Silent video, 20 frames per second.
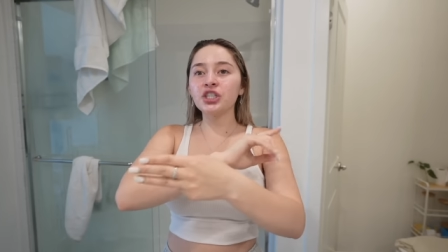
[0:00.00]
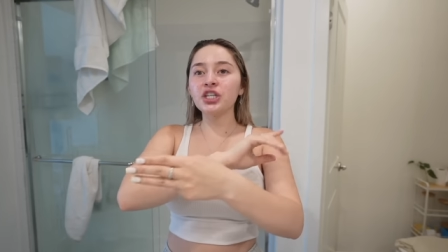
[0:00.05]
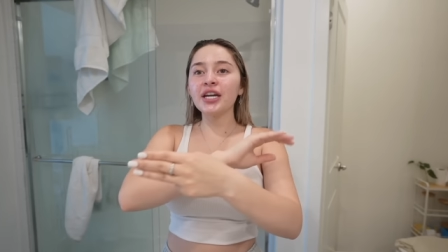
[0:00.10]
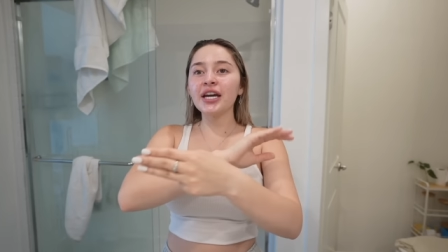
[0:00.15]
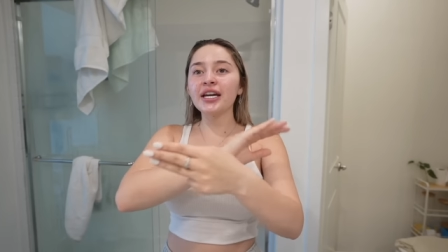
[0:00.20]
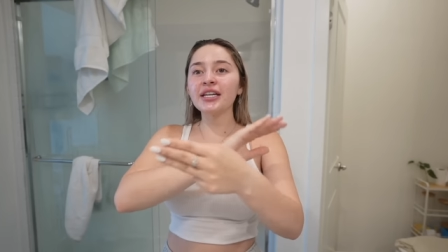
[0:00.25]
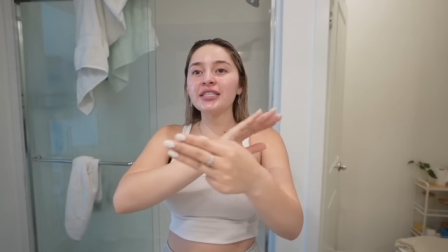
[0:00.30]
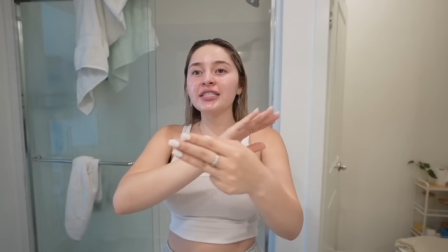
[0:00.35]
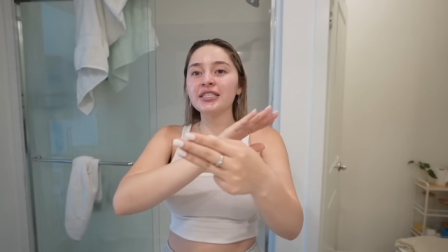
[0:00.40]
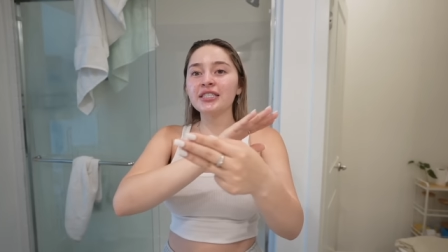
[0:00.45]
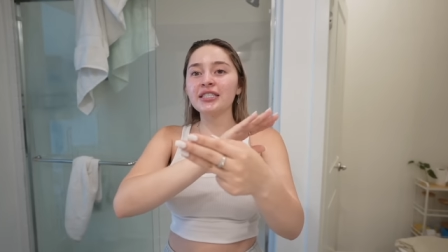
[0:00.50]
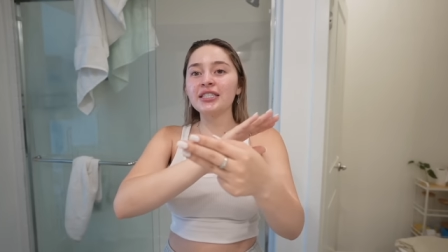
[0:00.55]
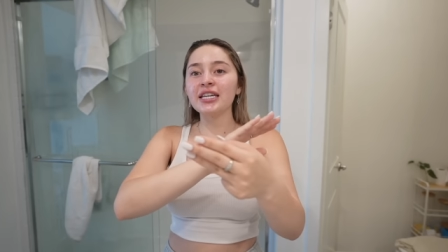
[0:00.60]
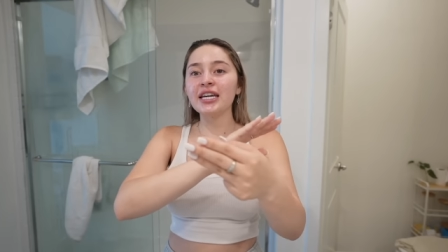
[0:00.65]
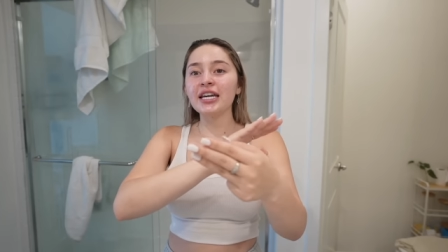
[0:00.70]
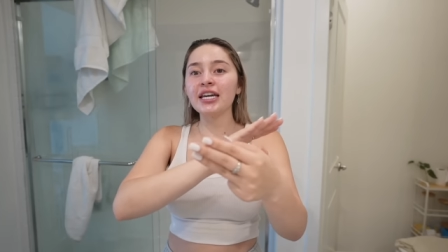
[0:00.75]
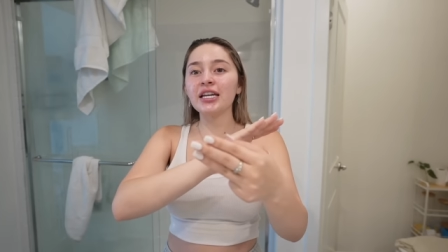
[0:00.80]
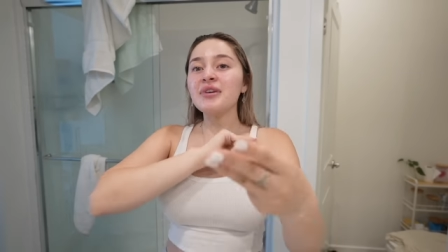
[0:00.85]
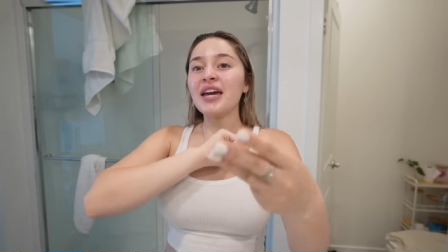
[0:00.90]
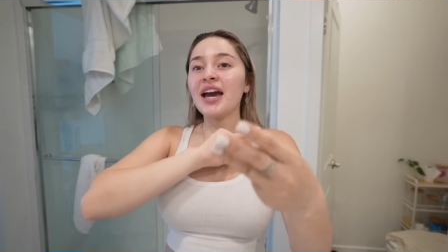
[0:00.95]
She has
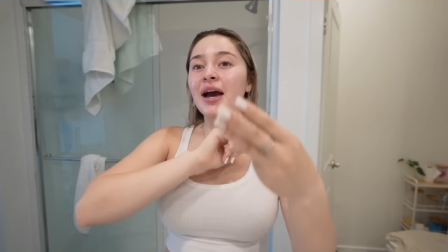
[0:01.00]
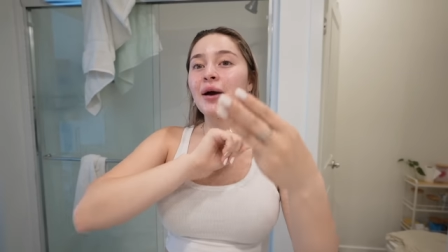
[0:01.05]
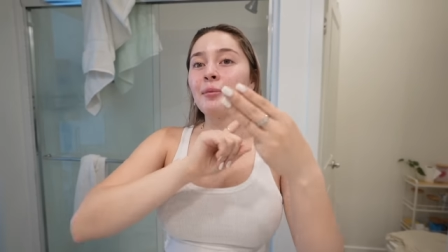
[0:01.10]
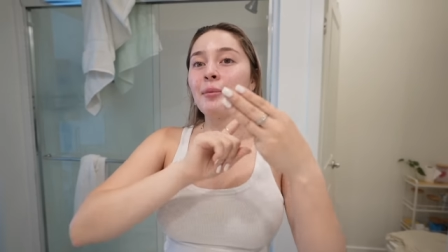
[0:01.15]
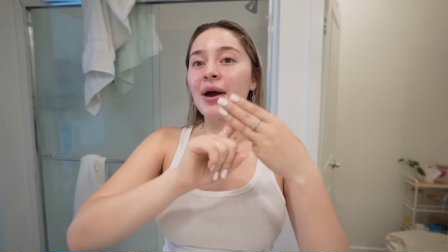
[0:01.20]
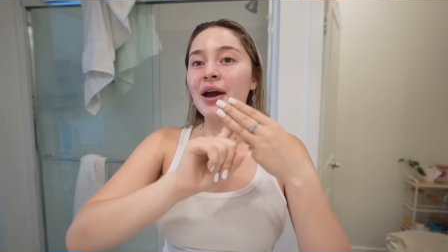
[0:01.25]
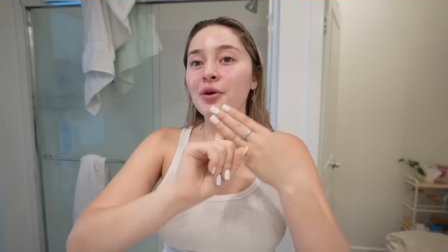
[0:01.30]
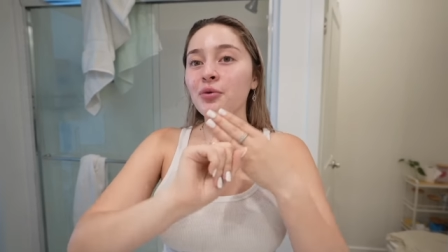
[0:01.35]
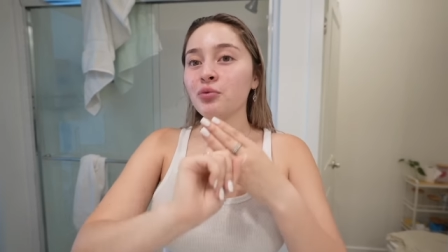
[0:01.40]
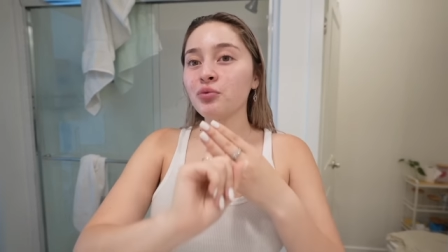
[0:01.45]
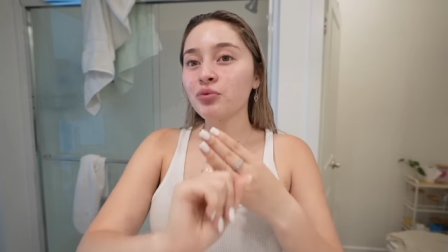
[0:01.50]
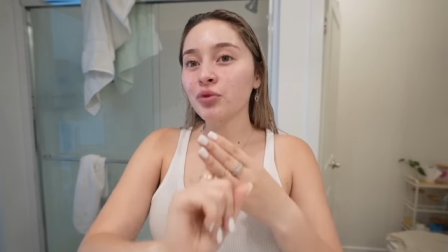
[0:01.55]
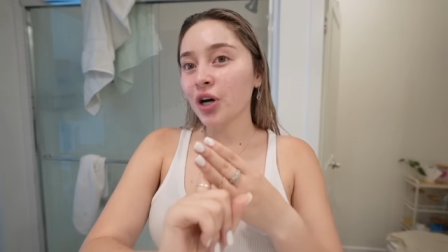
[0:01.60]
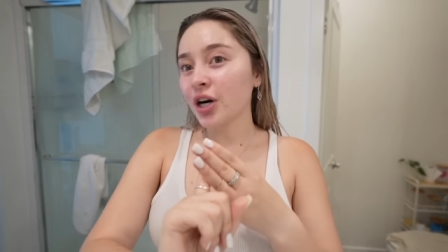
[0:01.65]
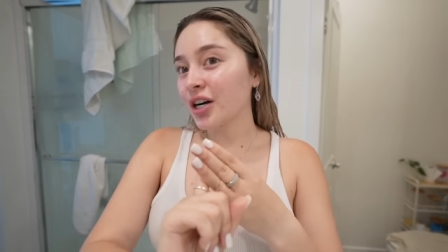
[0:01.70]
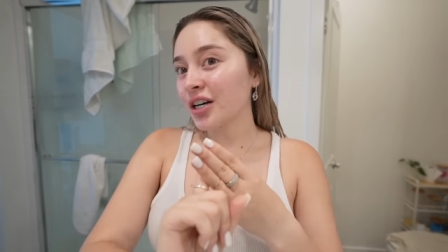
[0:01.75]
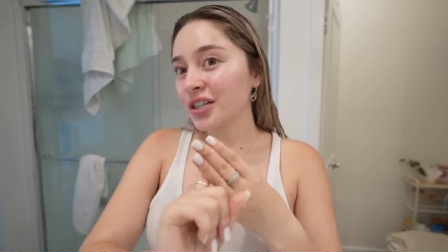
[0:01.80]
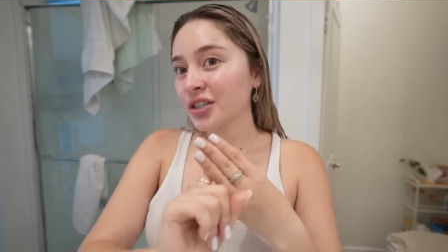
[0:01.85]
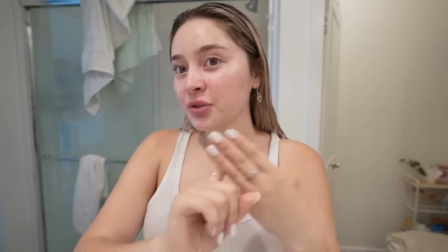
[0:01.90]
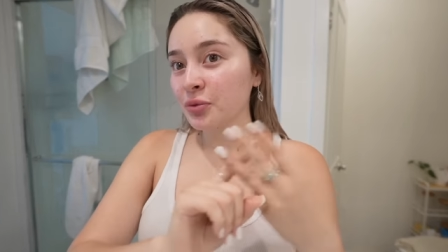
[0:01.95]
seen me at my
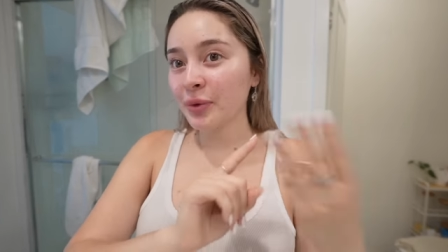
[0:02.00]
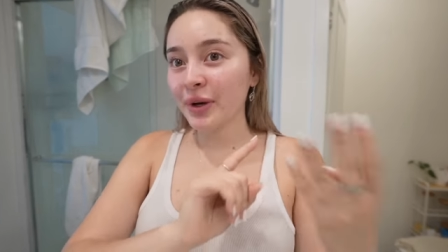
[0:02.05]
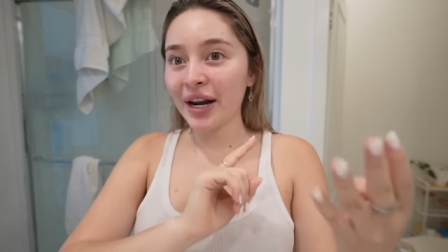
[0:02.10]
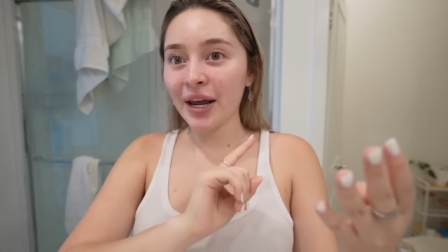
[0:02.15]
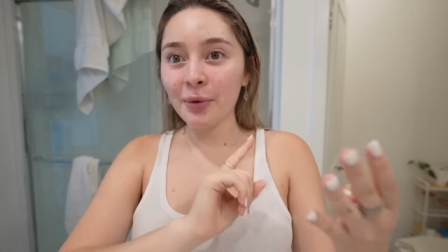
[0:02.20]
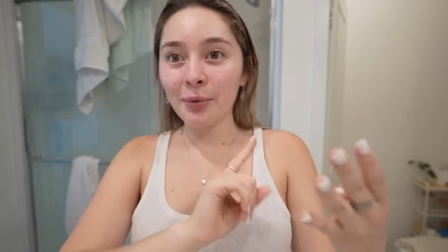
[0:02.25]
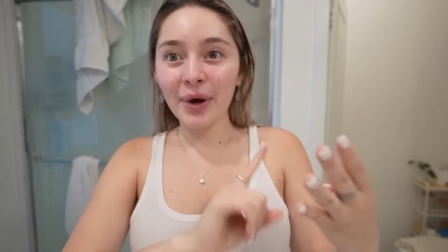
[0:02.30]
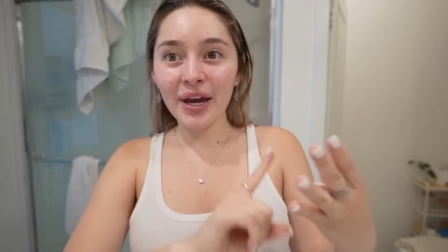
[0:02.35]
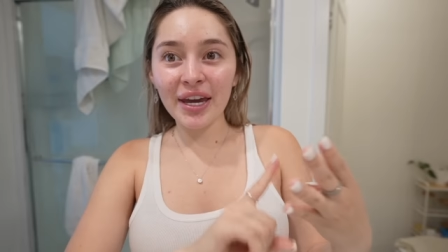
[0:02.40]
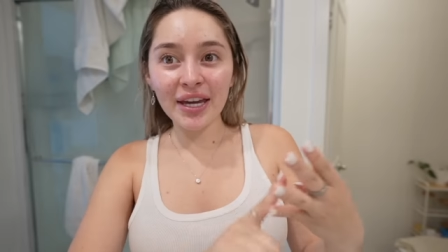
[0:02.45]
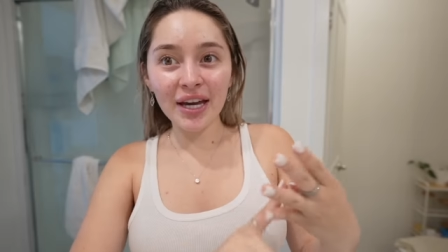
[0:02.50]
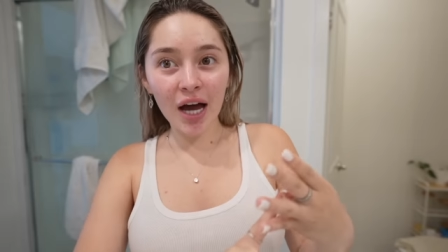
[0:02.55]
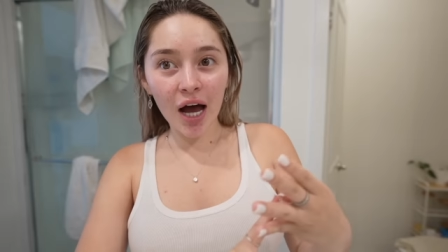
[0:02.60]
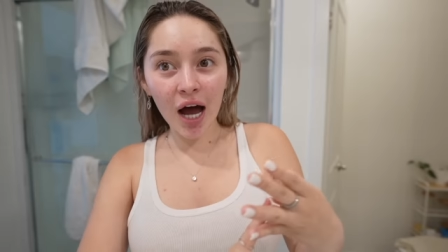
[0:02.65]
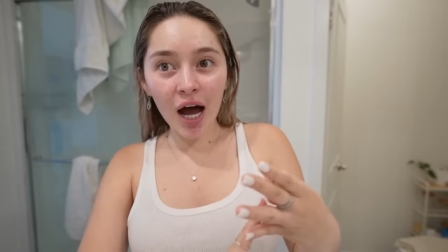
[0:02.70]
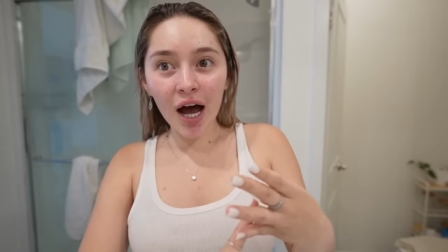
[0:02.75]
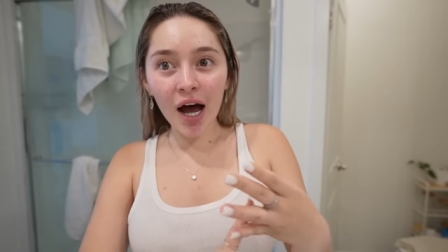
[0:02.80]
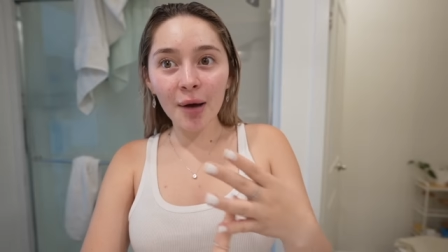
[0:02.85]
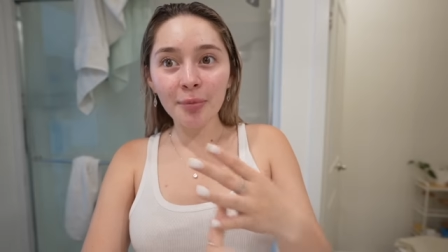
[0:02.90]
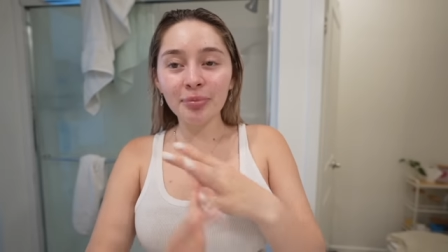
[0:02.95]
worst when I wake
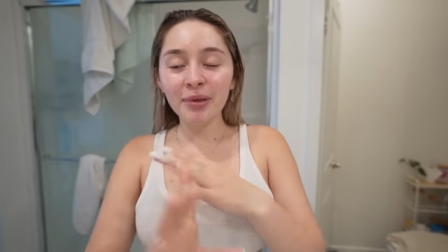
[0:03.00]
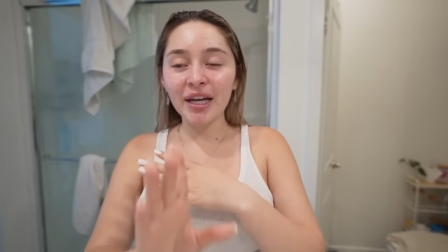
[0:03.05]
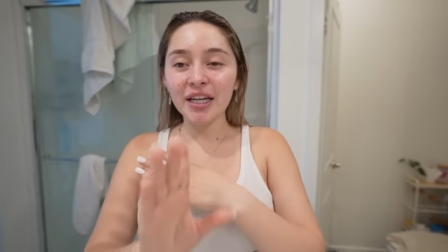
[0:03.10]
up.